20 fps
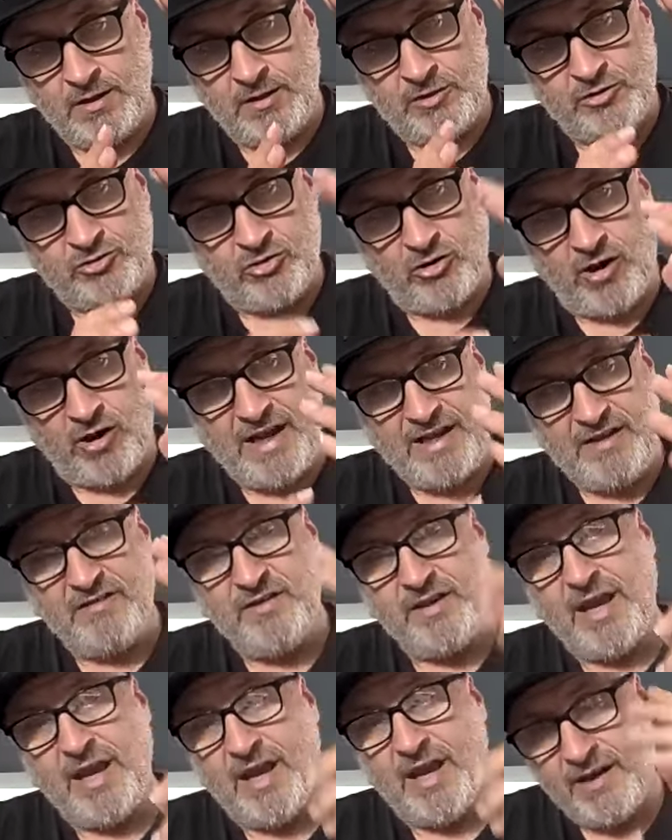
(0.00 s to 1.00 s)
trying to
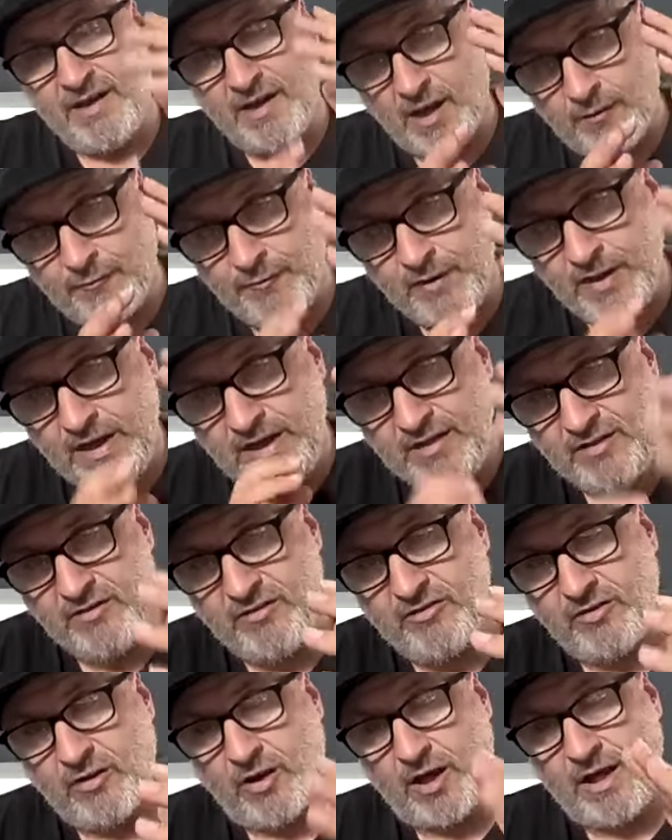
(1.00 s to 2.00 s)
get enough
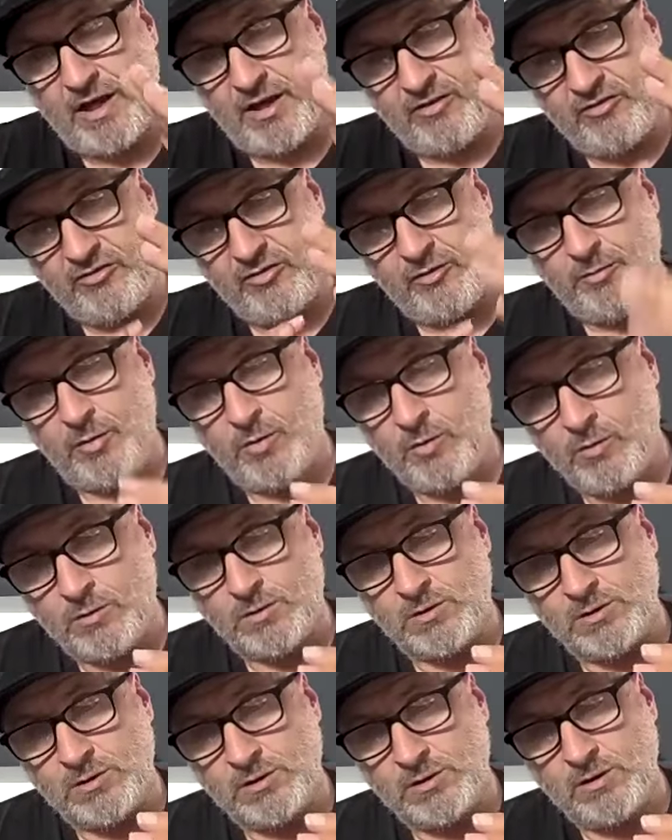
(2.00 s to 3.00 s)
insight and
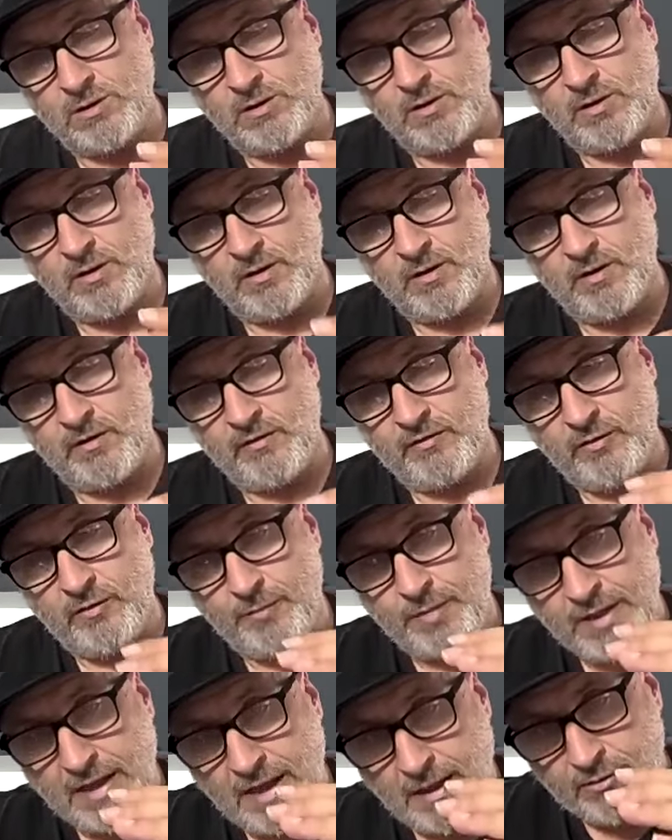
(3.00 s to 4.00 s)
support to
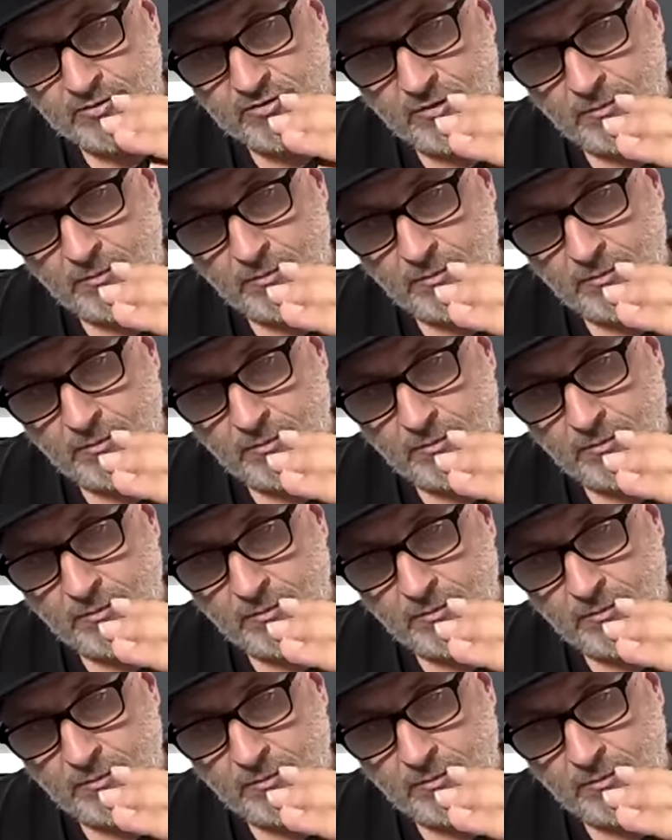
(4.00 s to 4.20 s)
be able to